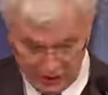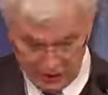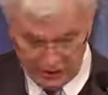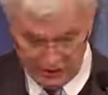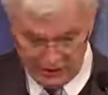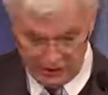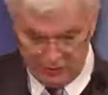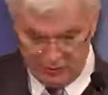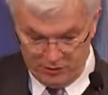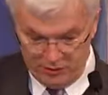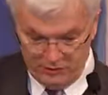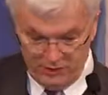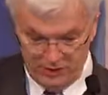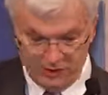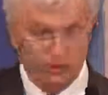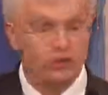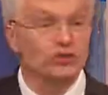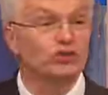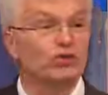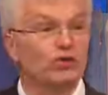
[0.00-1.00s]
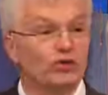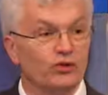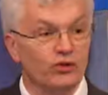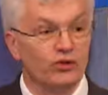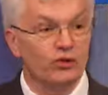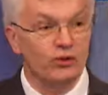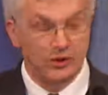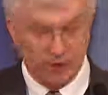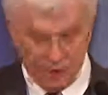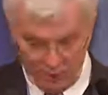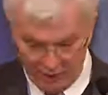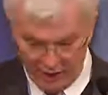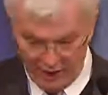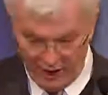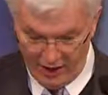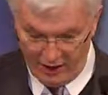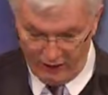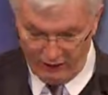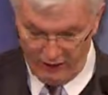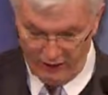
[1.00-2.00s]
Chancellor Professor Sean Ewan on
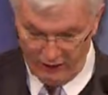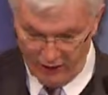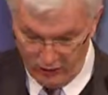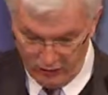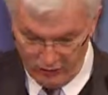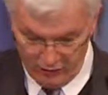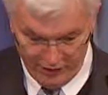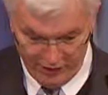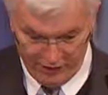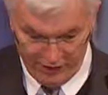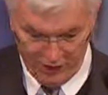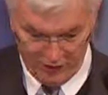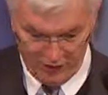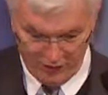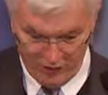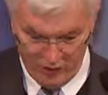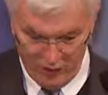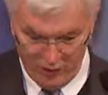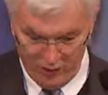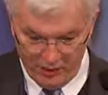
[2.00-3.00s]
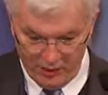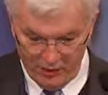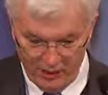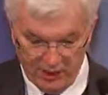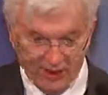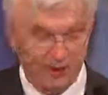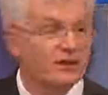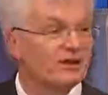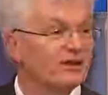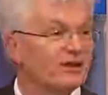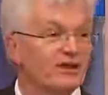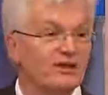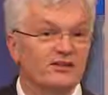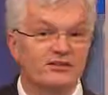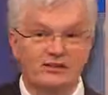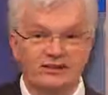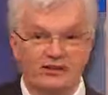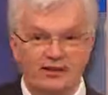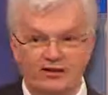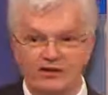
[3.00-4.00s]
behalf of the University of Melbourne.
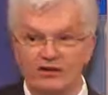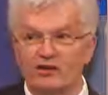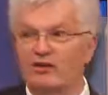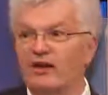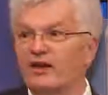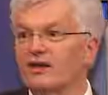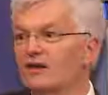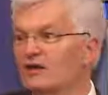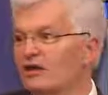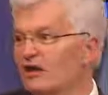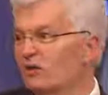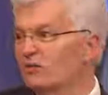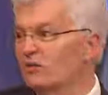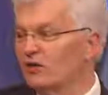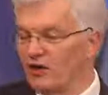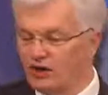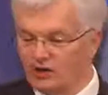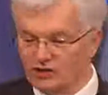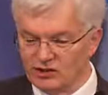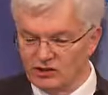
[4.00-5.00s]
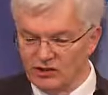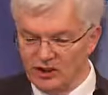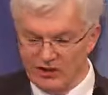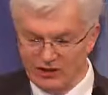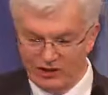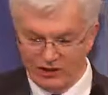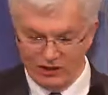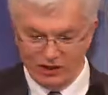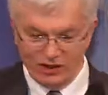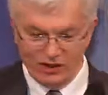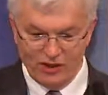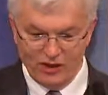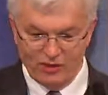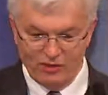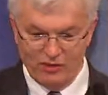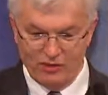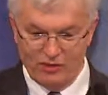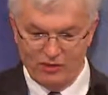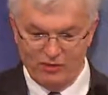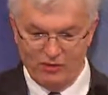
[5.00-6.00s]
It's another great collaboration. I think it
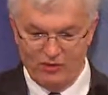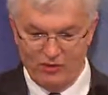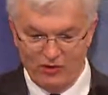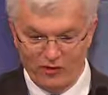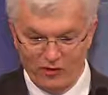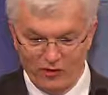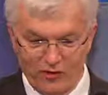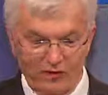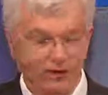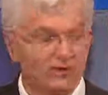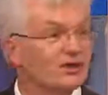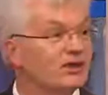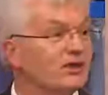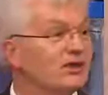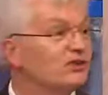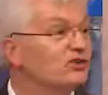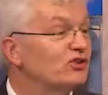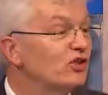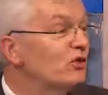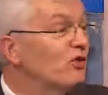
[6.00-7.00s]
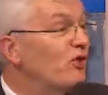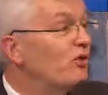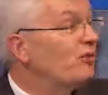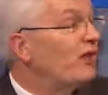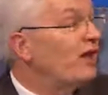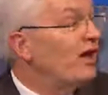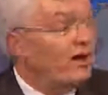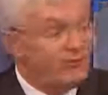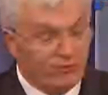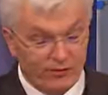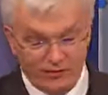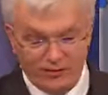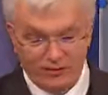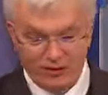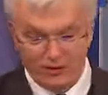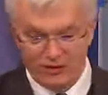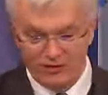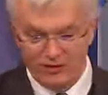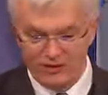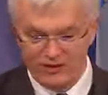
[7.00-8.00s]
shows what's possible. So on behalf of the
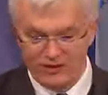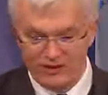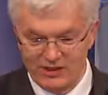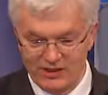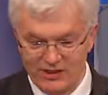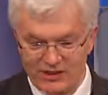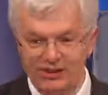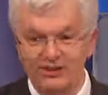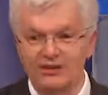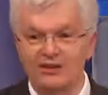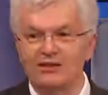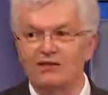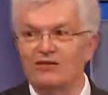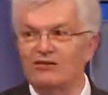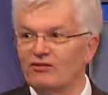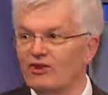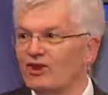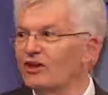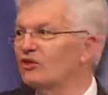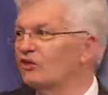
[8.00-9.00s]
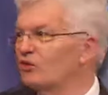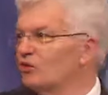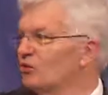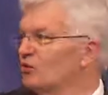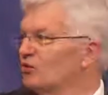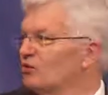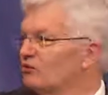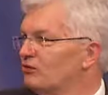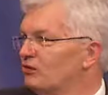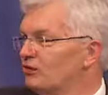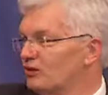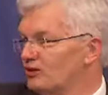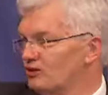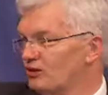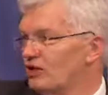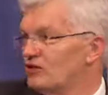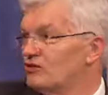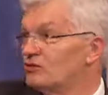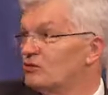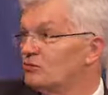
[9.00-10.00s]
university, thank you for the
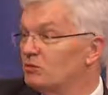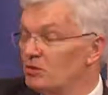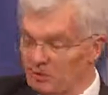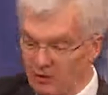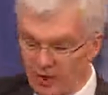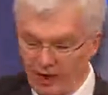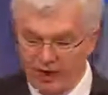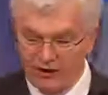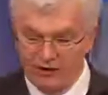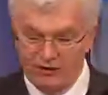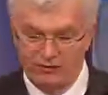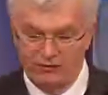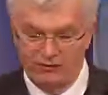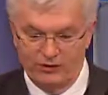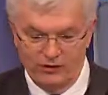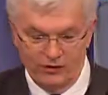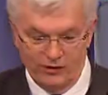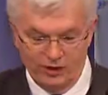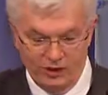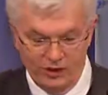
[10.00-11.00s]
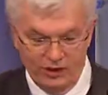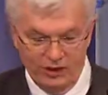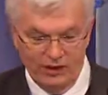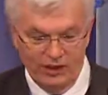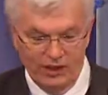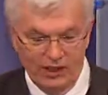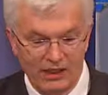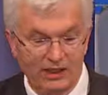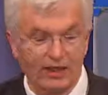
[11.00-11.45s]
chance to be part of this journey.